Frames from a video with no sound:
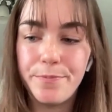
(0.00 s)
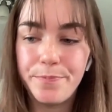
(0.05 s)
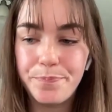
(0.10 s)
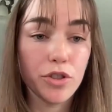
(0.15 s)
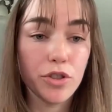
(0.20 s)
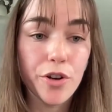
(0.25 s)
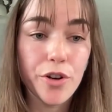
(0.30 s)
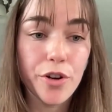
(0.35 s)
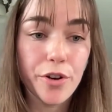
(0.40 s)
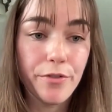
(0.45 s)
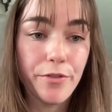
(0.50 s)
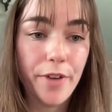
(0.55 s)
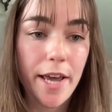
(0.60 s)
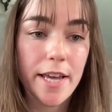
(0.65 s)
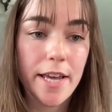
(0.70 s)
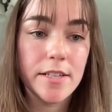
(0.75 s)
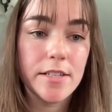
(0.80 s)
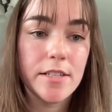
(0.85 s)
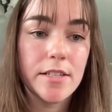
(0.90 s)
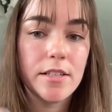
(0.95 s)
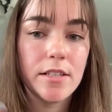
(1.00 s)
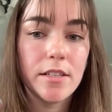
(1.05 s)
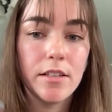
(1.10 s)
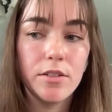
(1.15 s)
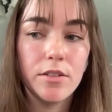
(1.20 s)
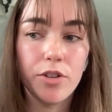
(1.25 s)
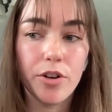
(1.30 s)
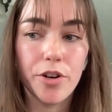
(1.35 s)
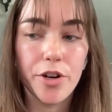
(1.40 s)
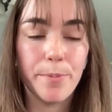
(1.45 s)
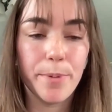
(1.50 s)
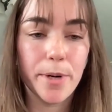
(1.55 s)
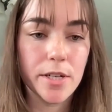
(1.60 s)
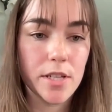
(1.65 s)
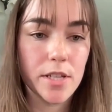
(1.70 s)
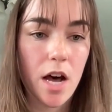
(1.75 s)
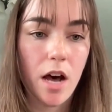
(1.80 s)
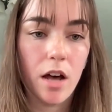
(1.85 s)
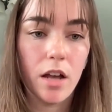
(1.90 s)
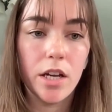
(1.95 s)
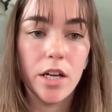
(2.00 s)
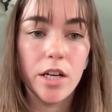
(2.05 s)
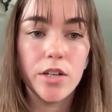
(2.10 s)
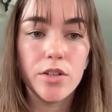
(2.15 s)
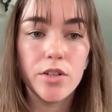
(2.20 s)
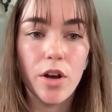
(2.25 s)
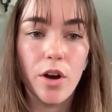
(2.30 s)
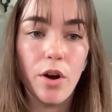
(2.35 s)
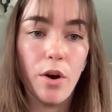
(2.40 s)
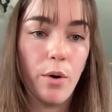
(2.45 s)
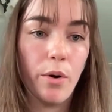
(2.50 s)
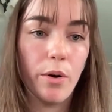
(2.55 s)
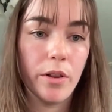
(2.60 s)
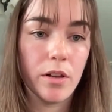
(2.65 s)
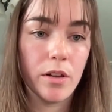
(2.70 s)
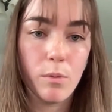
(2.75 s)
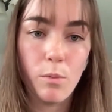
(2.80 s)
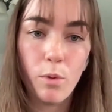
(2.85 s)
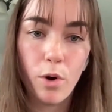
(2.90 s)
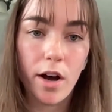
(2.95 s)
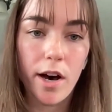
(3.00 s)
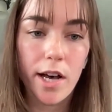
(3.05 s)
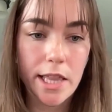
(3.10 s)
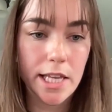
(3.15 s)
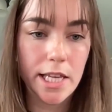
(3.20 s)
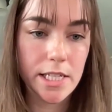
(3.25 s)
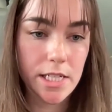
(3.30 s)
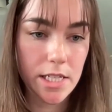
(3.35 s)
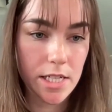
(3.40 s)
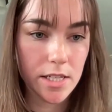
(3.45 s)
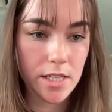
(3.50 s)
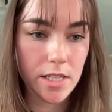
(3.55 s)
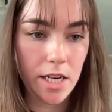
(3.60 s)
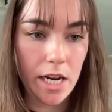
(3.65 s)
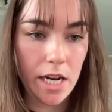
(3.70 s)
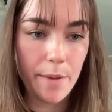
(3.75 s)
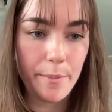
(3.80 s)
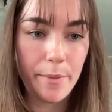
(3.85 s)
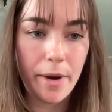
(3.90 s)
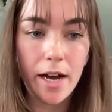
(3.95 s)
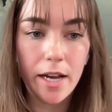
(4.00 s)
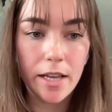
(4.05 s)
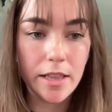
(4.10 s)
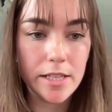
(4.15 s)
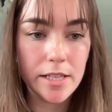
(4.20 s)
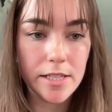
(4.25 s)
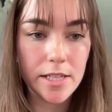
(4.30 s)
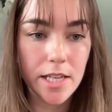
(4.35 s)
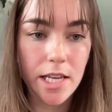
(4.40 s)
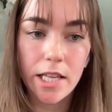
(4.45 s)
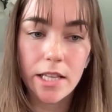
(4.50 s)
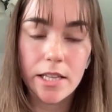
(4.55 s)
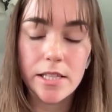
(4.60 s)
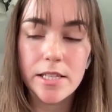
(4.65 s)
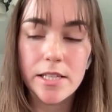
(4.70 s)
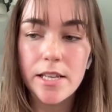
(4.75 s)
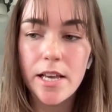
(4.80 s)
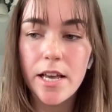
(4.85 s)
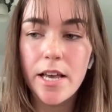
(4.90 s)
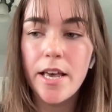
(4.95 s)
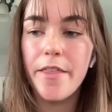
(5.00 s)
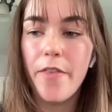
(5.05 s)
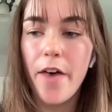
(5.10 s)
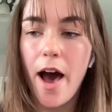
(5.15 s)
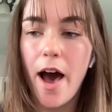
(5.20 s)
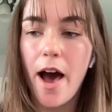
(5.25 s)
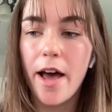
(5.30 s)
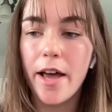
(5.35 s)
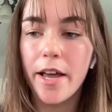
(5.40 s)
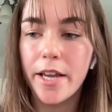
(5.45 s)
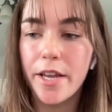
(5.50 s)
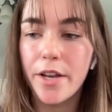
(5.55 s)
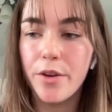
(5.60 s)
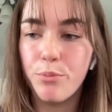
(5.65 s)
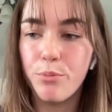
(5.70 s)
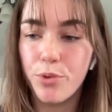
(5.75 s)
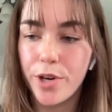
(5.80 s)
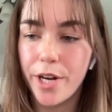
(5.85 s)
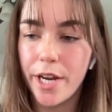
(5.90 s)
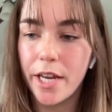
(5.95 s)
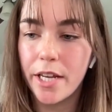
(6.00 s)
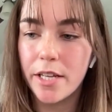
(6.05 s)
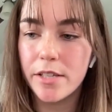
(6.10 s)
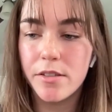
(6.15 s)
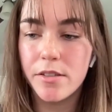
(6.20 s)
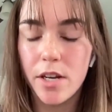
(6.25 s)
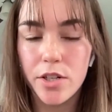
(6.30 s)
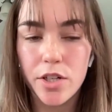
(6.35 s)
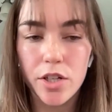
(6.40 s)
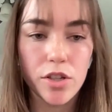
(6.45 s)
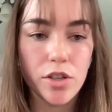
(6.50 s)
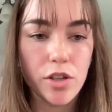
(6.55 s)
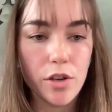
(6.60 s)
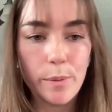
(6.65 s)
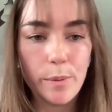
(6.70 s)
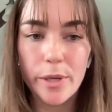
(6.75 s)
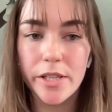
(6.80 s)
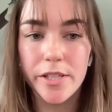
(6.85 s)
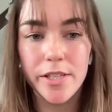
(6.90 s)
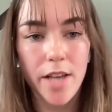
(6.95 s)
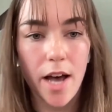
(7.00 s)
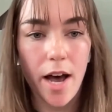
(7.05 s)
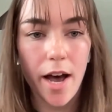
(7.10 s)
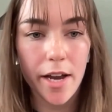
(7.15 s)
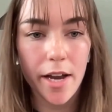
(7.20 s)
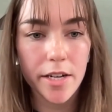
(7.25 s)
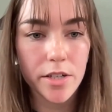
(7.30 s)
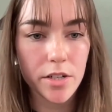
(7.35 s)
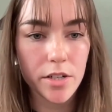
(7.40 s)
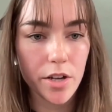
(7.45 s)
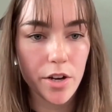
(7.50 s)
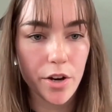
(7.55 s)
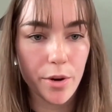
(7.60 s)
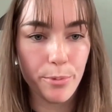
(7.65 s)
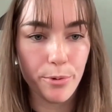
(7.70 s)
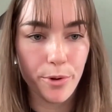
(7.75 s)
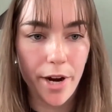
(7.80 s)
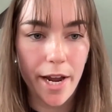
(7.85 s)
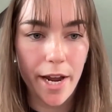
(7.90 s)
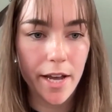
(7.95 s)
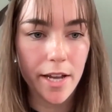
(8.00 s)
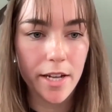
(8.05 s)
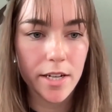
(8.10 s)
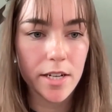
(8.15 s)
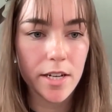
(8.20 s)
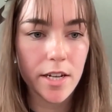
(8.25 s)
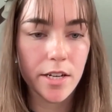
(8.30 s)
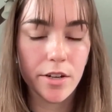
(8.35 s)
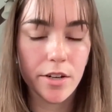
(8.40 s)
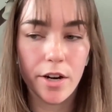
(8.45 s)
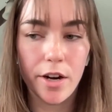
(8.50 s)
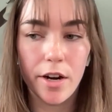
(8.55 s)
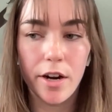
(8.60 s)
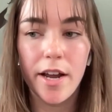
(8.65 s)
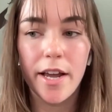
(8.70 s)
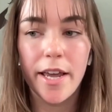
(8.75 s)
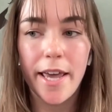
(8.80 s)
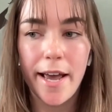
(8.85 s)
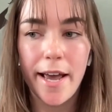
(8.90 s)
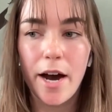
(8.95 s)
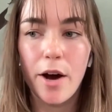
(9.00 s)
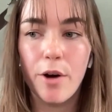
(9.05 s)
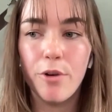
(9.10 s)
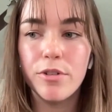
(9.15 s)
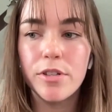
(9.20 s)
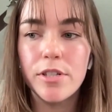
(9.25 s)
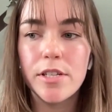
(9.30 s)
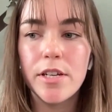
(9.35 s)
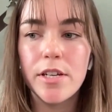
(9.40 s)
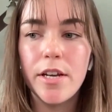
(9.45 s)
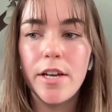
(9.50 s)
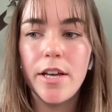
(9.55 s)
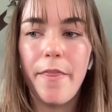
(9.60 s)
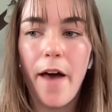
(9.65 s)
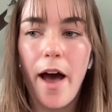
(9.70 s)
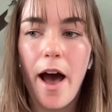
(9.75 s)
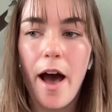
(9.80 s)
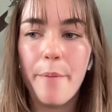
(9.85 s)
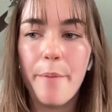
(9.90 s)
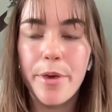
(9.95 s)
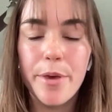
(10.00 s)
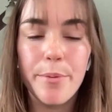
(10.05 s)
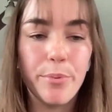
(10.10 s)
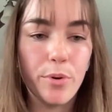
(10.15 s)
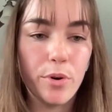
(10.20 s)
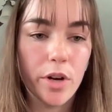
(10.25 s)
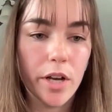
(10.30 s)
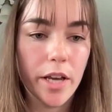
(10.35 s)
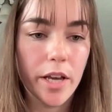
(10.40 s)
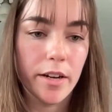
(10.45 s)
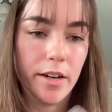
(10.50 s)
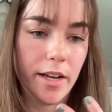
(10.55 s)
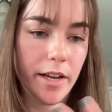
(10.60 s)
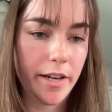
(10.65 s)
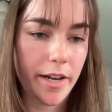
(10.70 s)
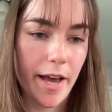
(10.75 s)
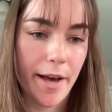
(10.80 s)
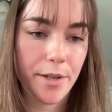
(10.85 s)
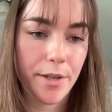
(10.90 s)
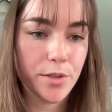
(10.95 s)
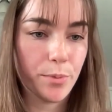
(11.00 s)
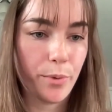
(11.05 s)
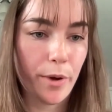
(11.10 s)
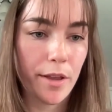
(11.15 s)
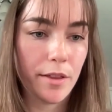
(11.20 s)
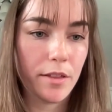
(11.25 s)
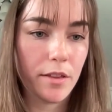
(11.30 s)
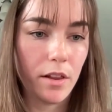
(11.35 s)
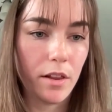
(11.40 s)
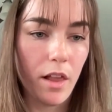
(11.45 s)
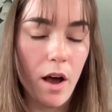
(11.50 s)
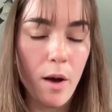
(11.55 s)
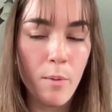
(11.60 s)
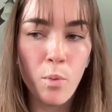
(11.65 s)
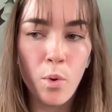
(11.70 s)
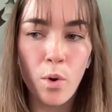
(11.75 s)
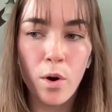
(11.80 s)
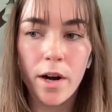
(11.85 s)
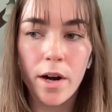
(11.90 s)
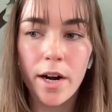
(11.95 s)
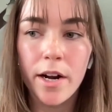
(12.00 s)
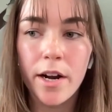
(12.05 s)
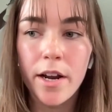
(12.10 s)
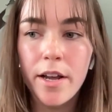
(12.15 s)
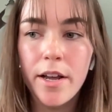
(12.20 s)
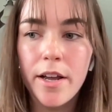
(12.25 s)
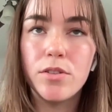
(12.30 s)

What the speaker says: show your face, show your personality, show a little more authenticity and behind the scenes, that can bring such a human side to your brand and your account that people can connect with a lot more.